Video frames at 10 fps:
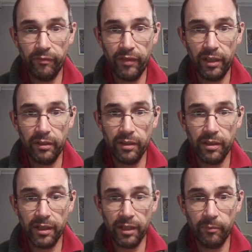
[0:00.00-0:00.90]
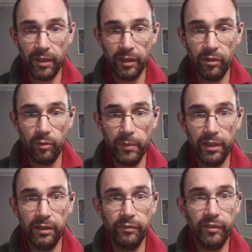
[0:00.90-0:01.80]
Failed to stand up that goblin.